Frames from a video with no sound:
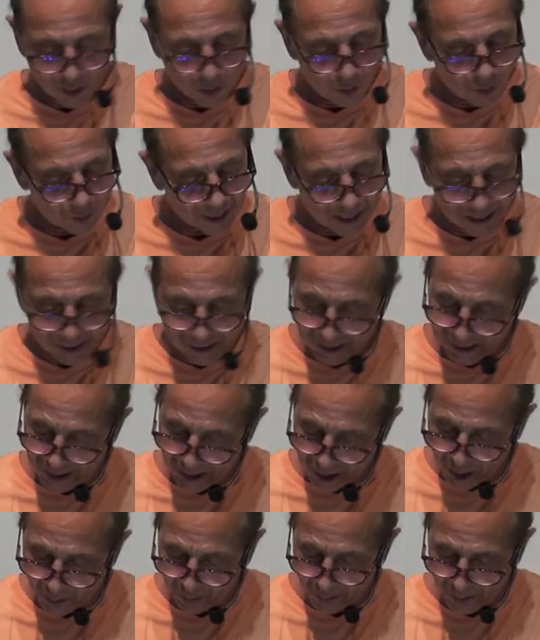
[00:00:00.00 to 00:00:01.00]
hold on to
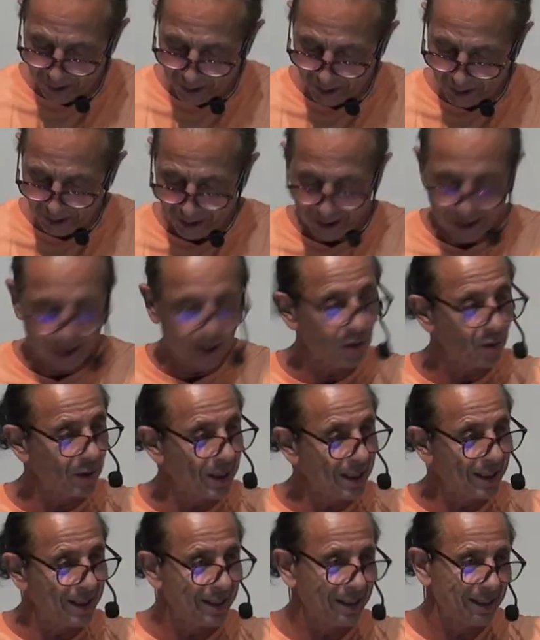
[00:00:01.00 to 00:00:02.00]
discipline, and they're
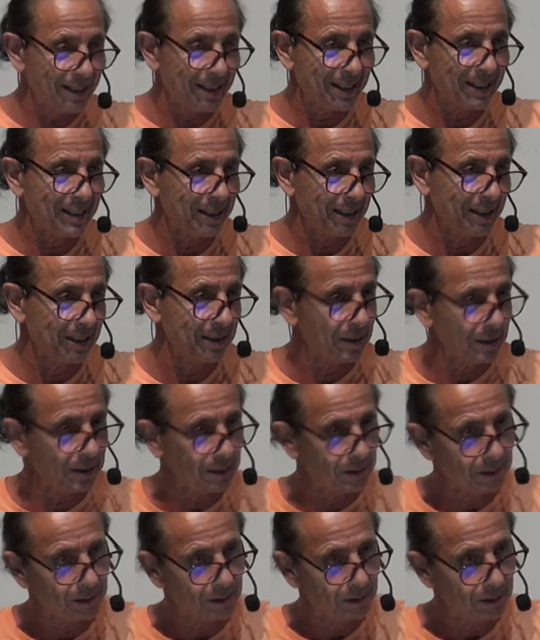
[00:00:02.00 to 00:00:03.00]
inconsistent.
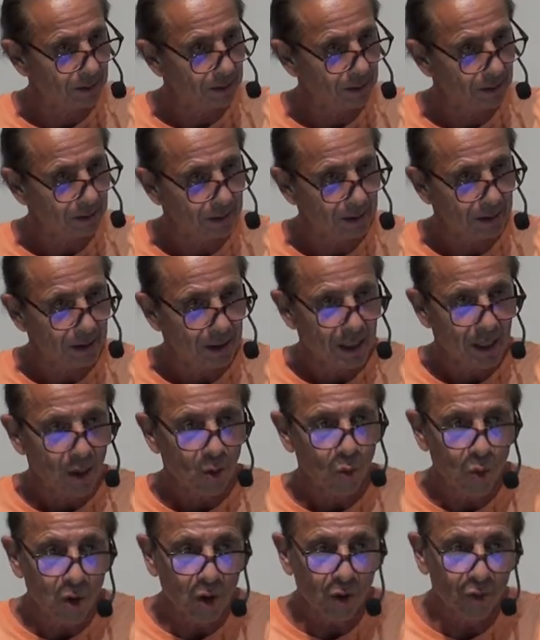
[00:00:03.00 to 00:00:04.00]

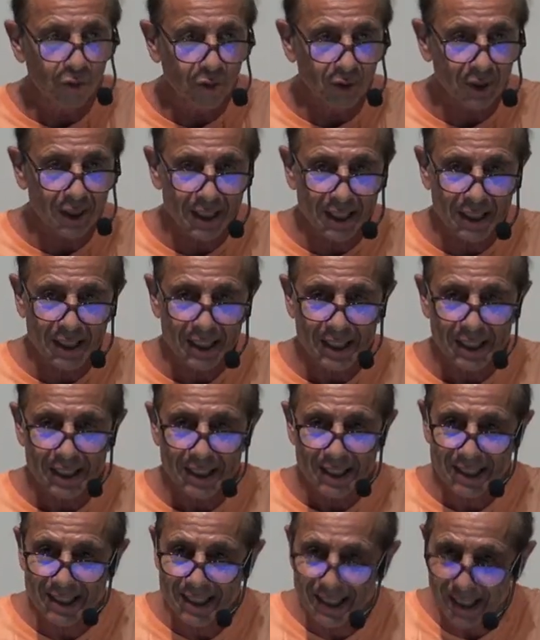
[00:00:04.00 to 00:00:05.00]
Willfully
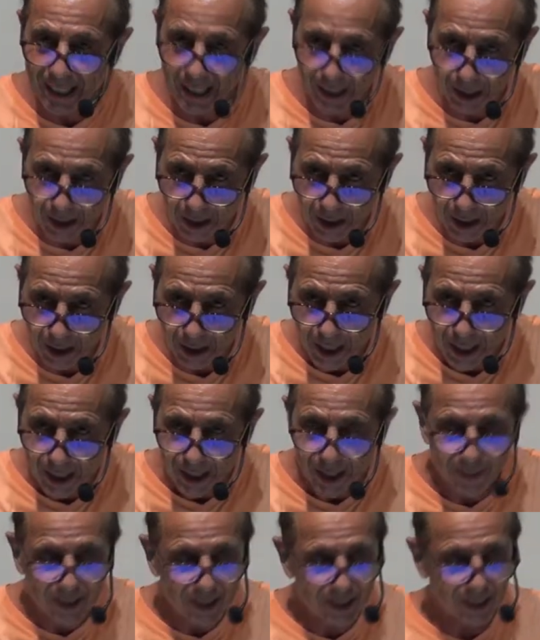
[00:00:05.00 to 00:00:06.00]
sin.
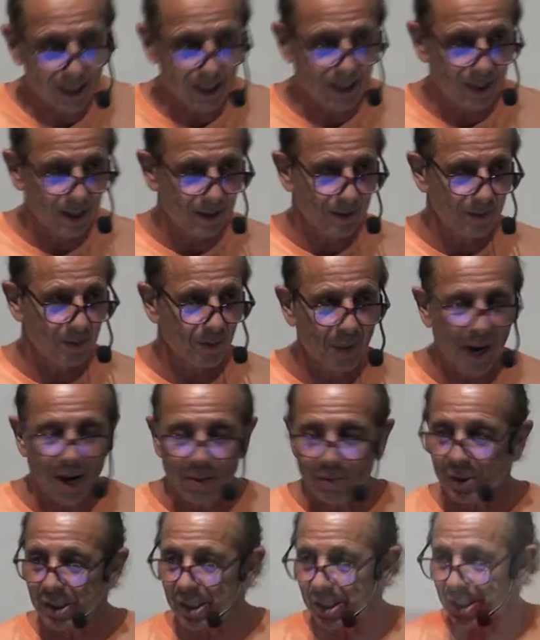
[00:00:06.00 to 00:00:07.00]
Let me tell you, the
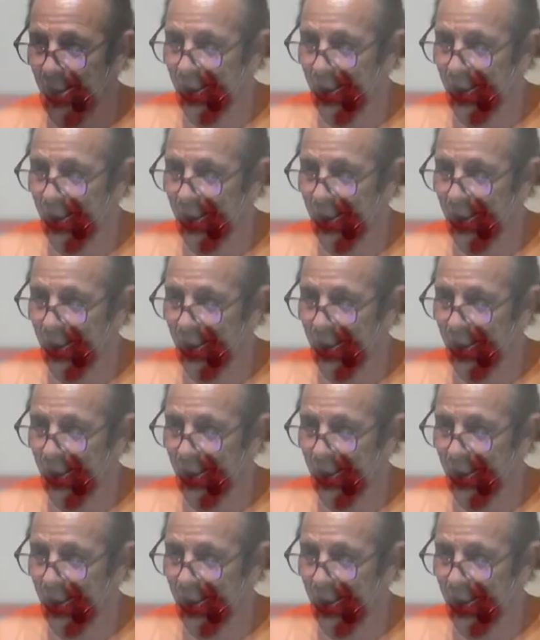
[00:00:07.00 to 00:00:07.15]
Bible says a